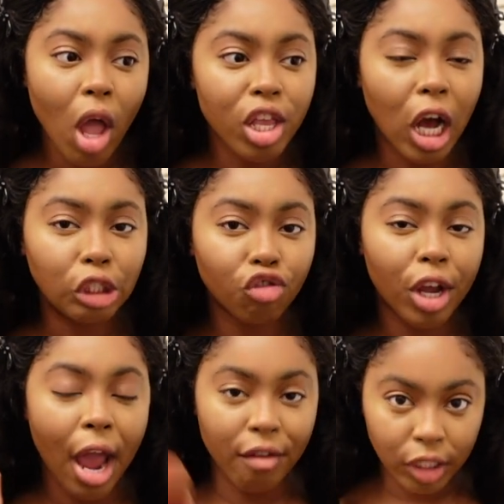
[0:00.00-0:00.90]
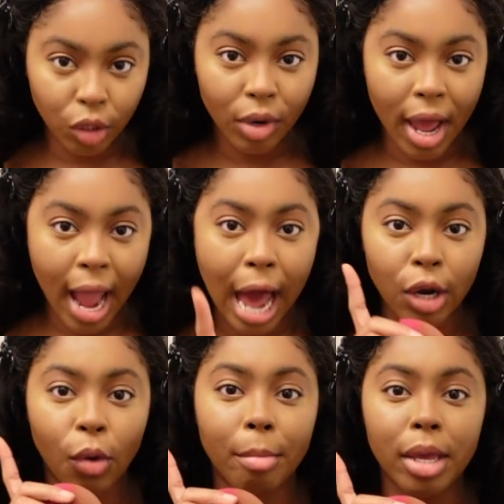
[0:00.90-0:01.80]
y'all drink every single day. I
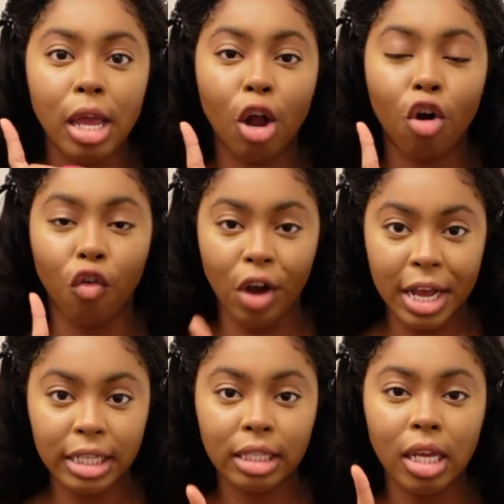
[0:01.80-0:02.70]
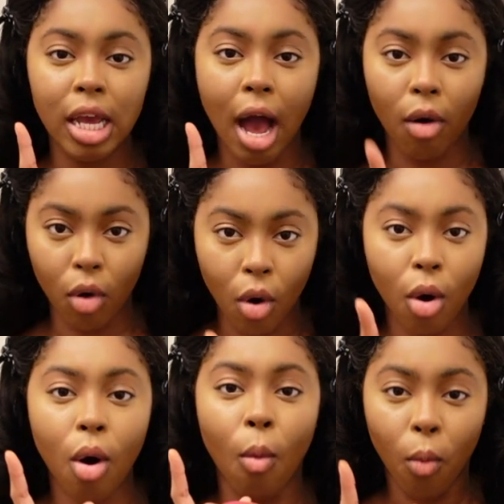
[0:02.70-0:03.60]
know it'd be crazy
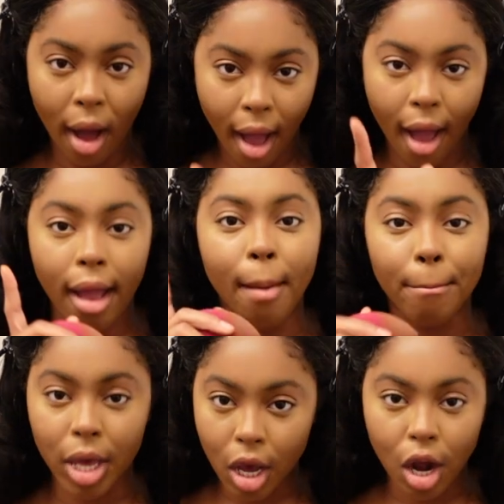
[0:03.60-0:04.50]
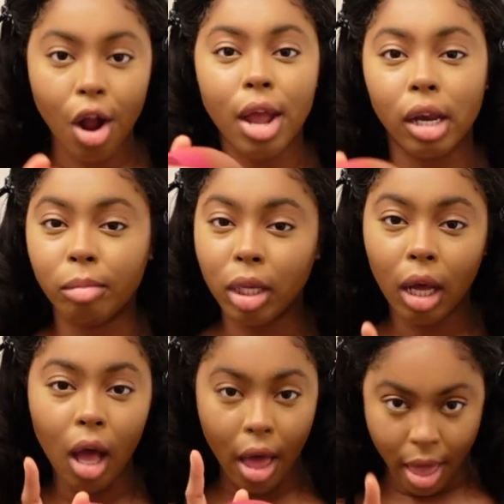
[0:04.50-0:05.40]
alcohol, wine, and beer in them
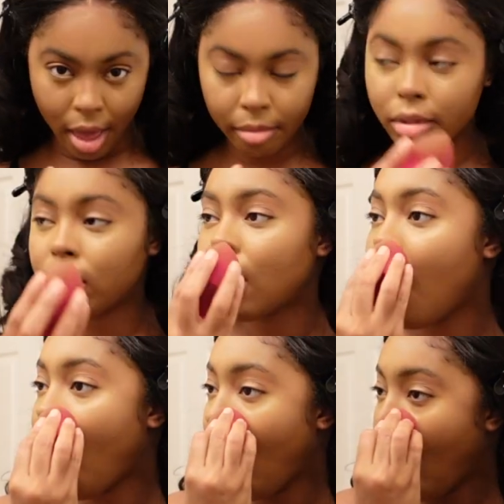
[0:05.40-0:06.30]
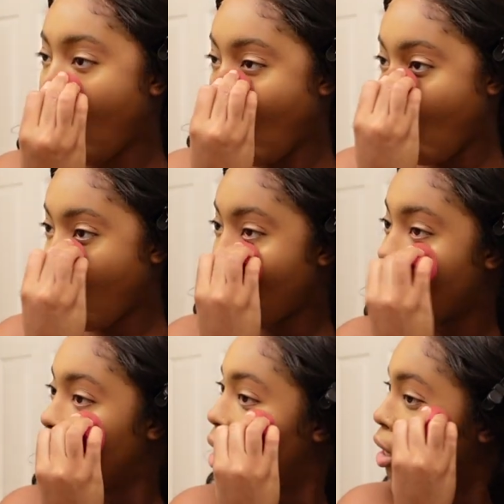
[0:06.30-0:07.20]
little cups.
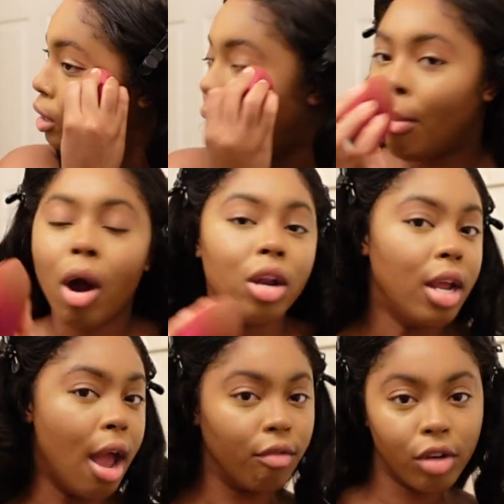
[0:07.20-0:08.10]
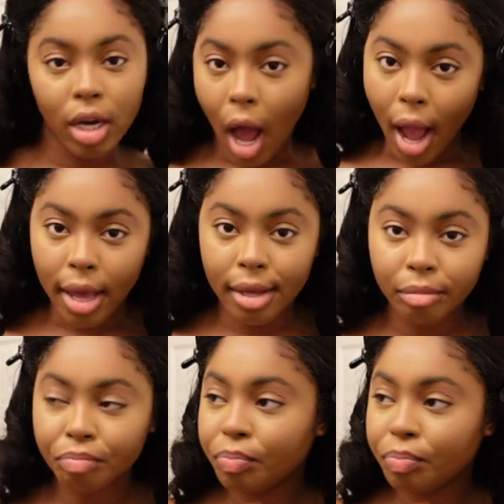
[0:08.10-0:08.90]
Y'all party every night.